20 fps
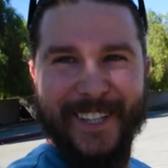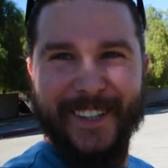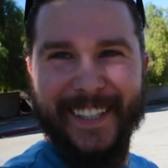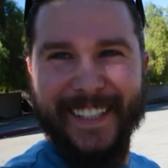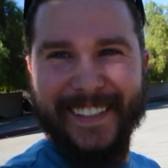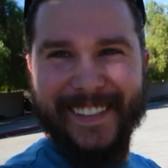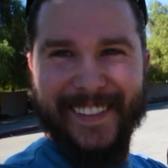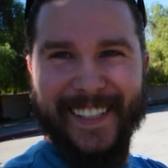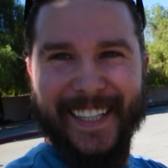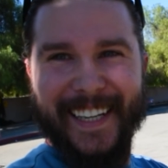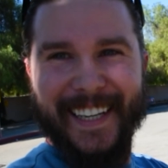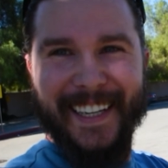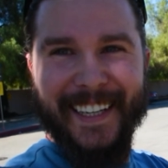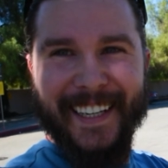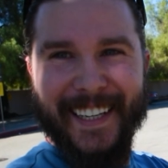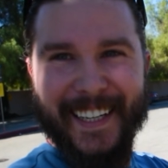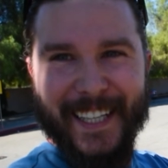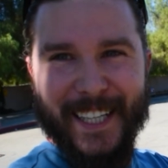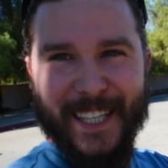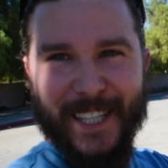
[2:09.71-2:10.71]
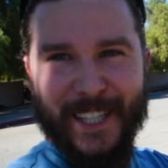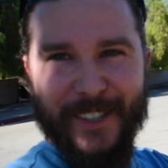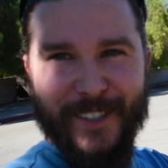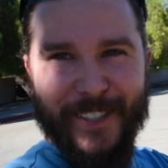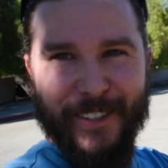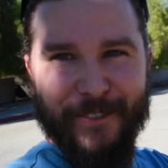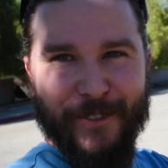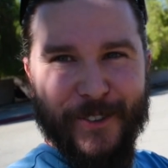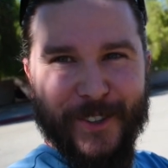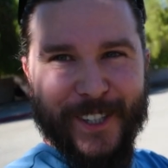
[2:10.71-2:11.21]
you can see,
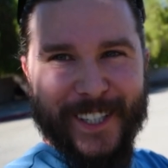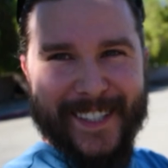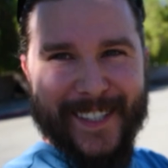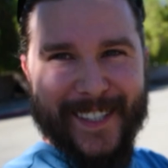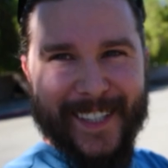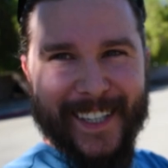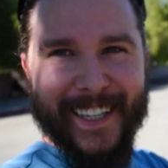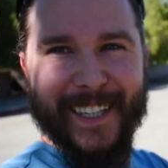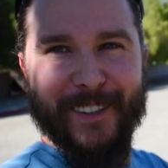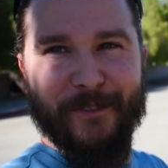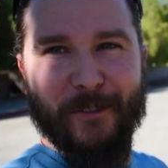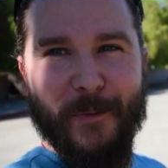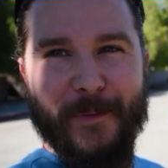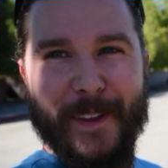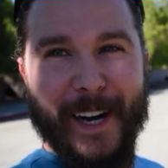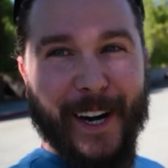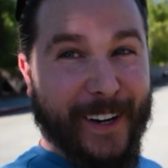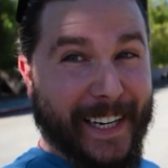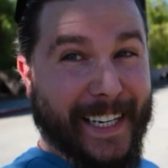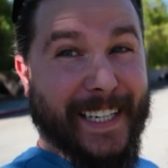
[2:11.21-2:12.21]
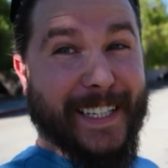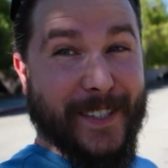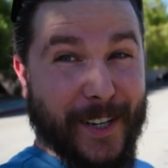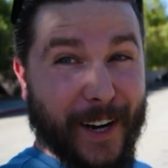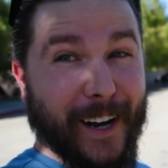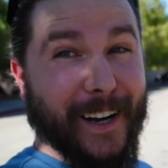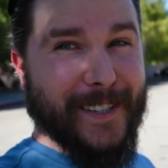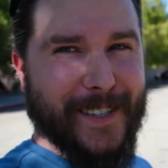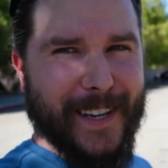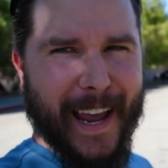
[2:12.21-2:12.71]
if you can see it from there, it
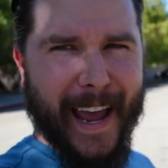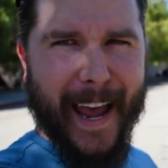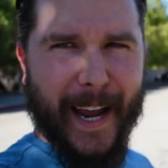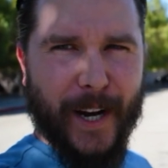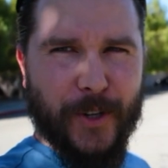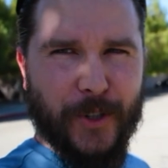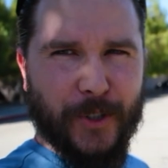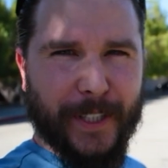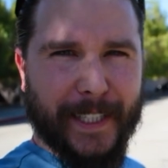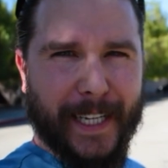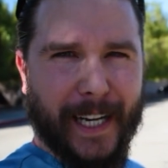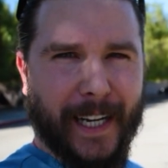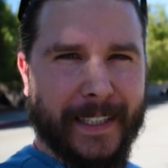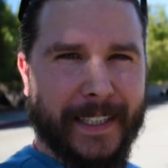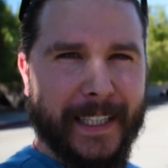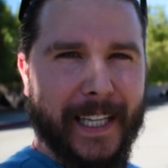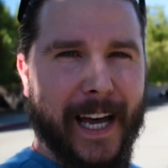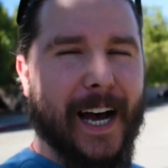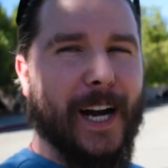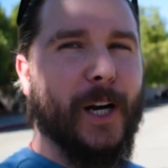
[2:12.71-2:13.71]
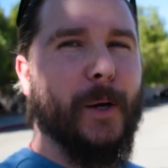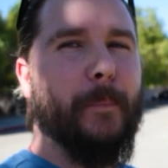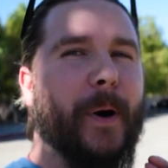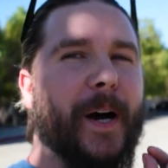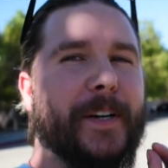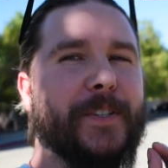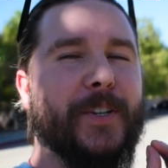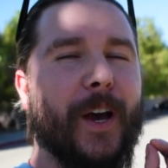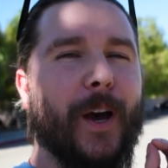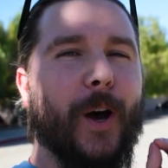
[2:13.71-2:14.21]
does actually unlock.
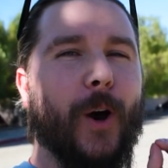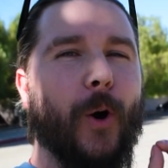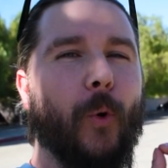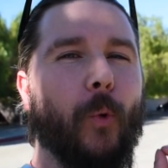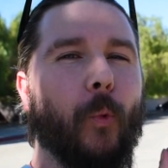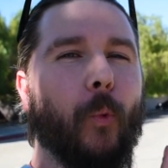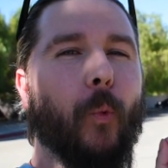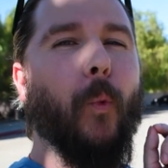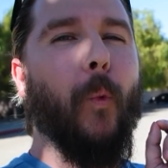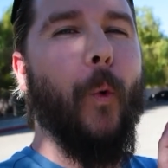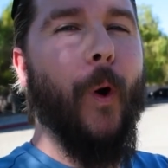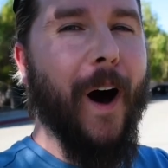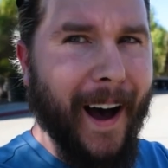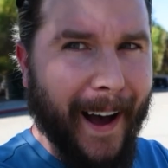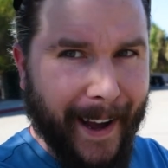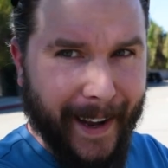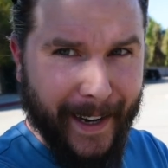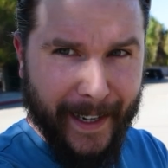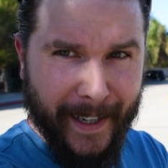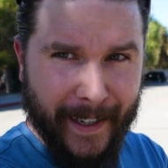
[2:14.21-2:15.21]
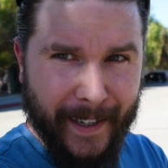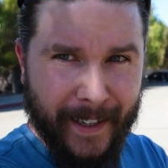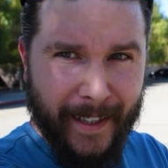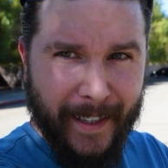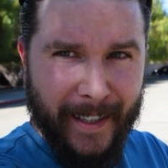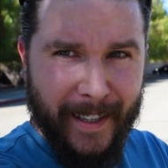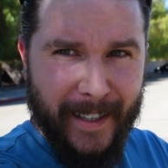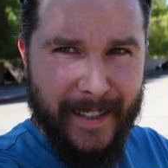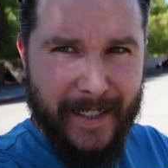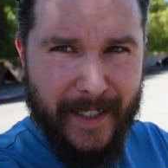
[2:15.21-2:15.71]
But why
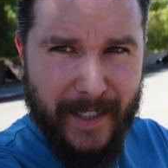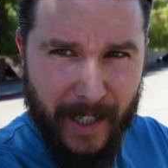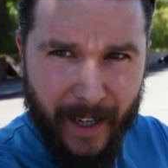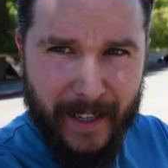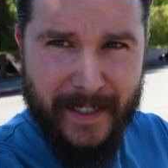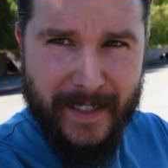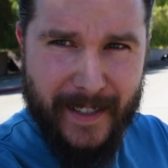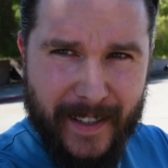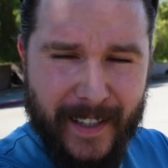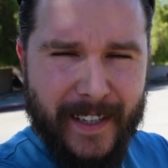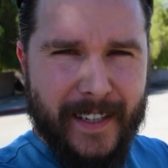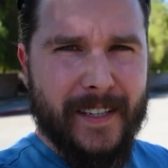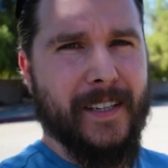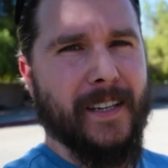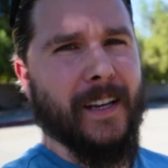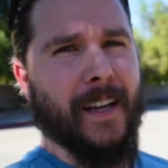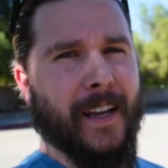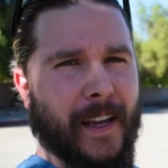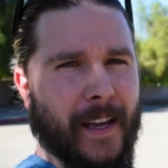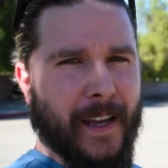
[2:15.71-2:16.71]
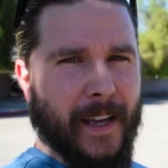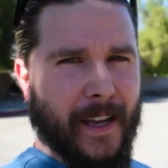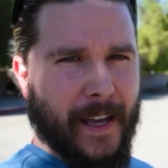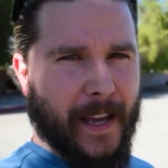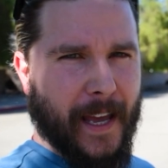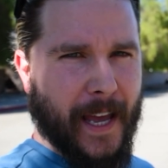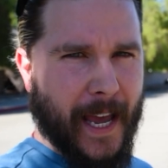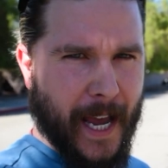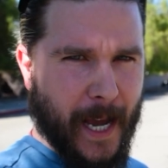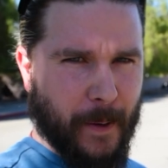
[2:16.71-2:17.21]
does this
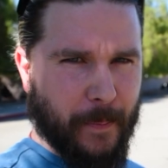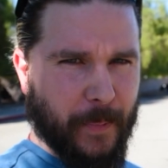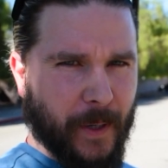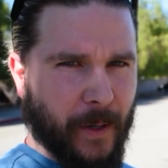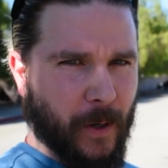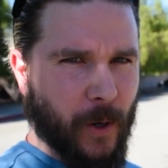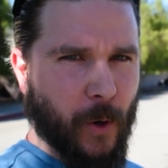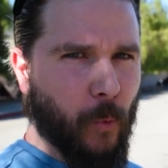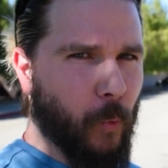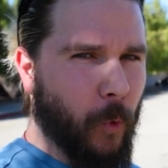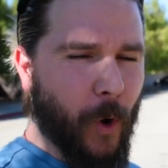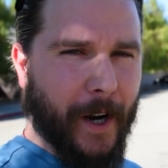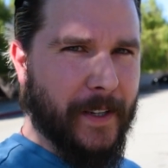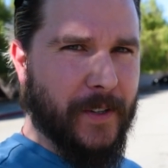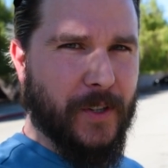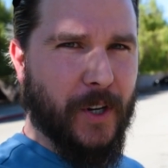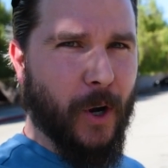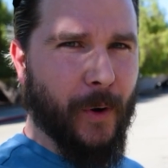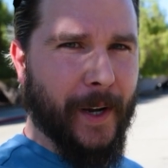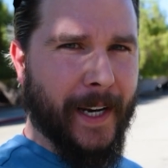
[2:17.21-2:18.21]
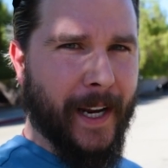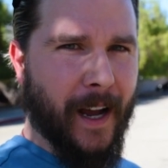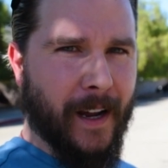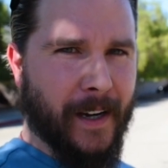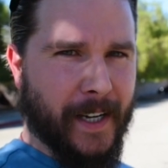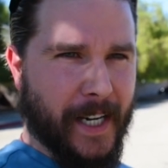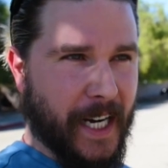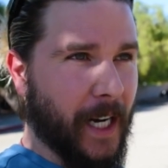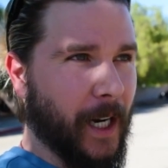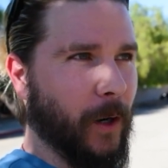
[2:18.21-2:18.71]
happen? What is going on
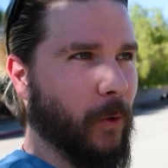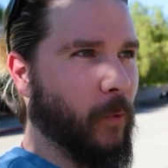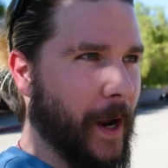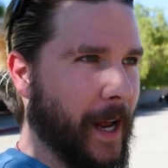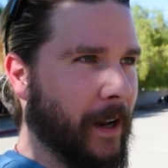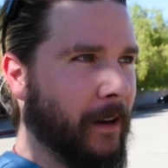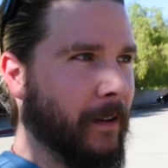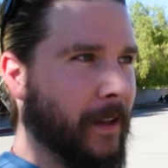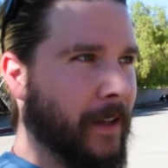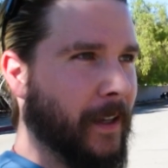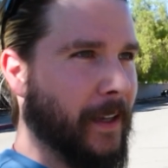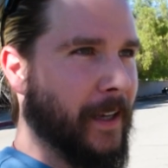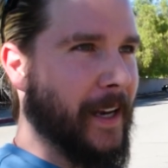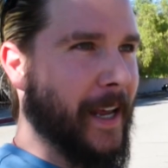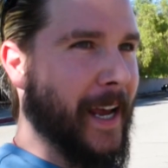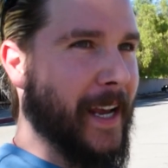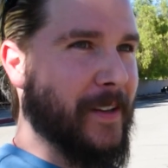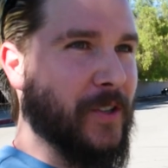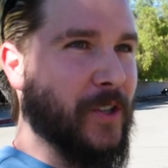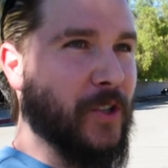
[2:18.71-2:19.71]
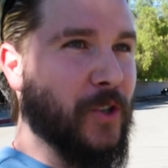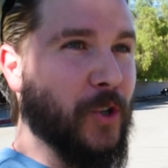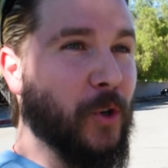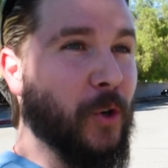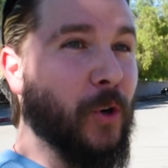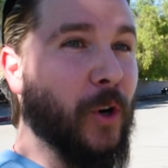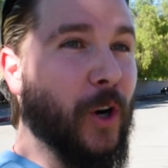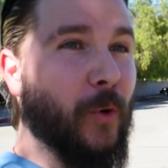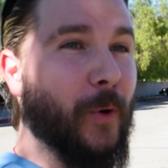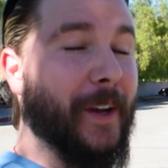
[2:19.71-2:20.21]
here? Well, it has to
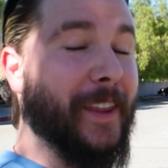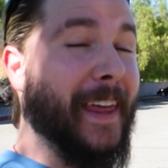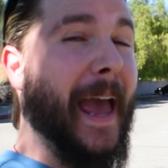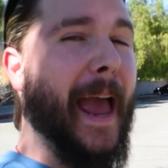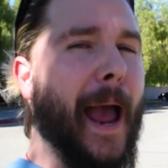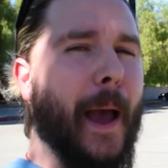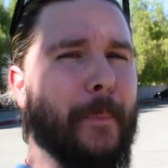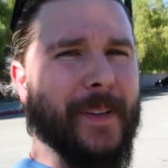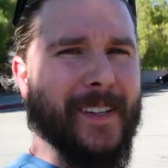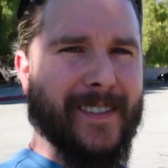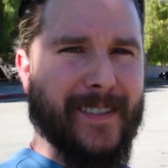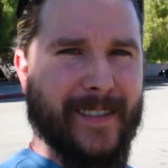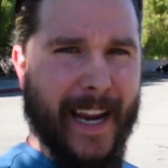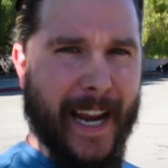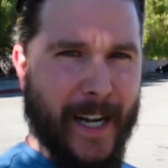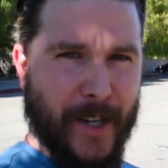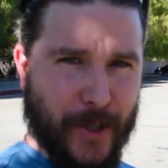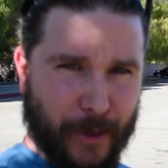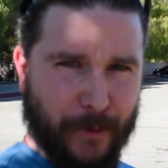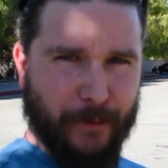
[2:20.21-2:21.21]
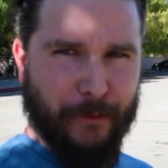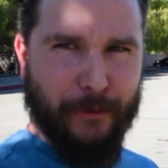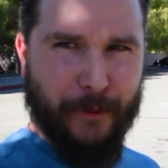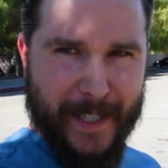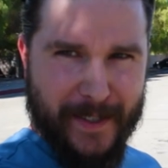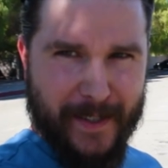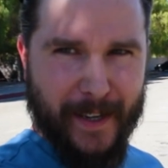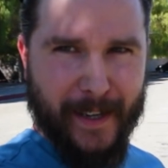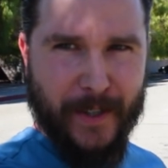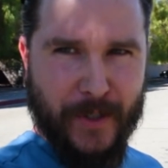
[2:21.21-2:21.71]
do with happenstantial
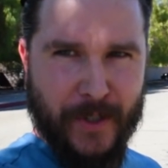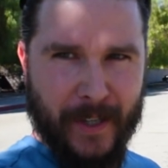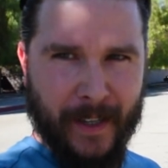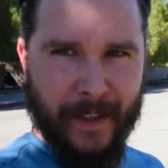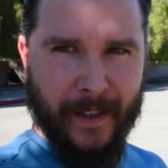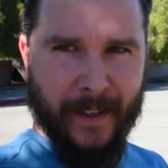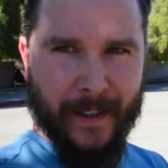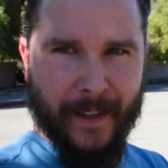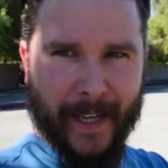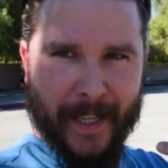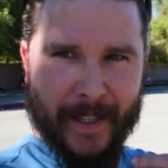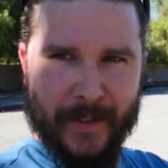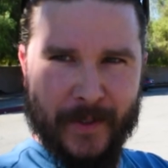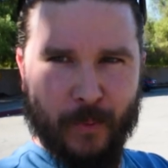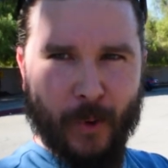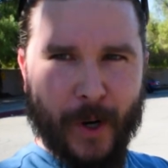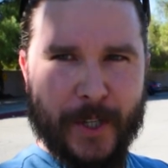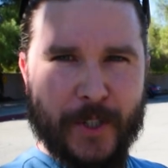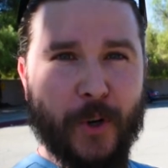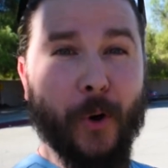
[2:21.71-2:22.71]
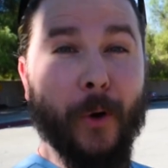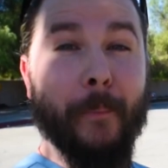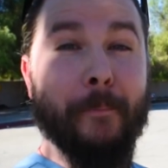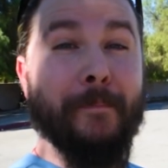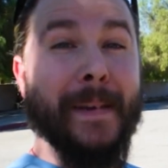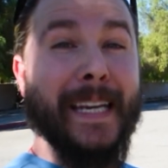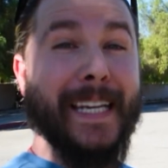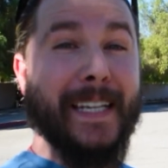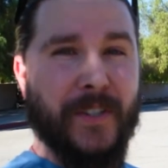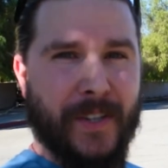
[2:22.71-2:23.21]
physics and what your
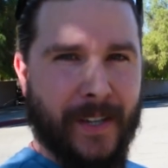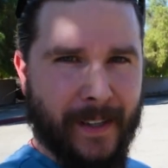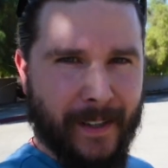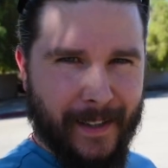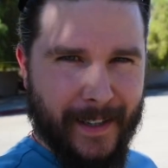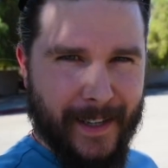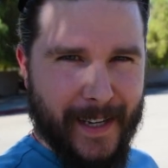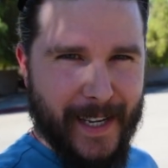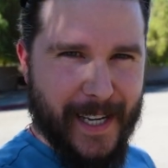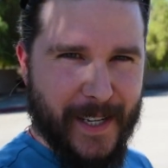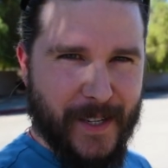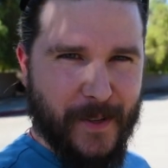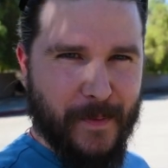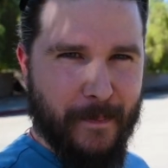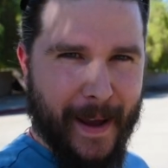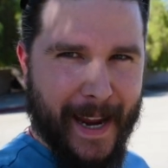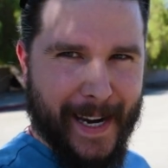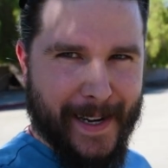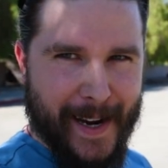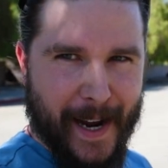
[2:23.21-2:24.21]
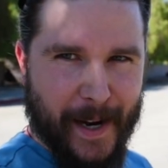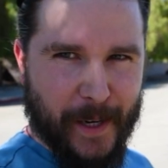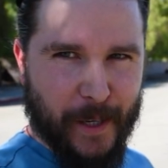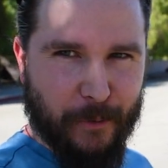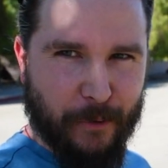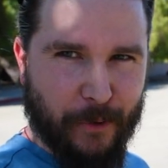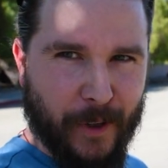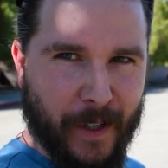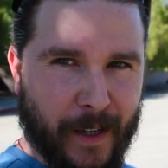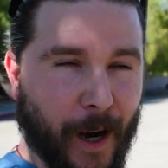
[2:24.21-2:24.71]
meat is made out
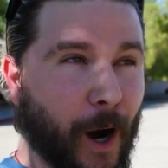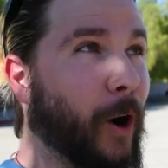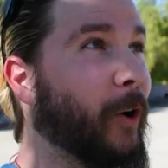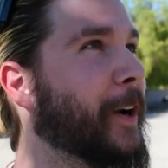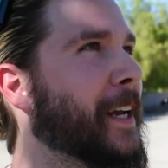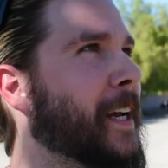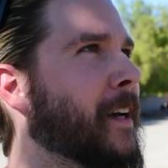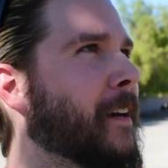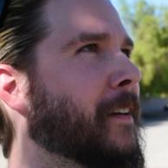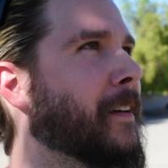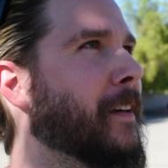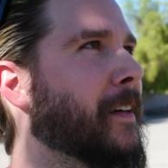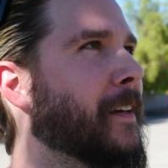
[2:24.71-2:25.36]
of. Aria,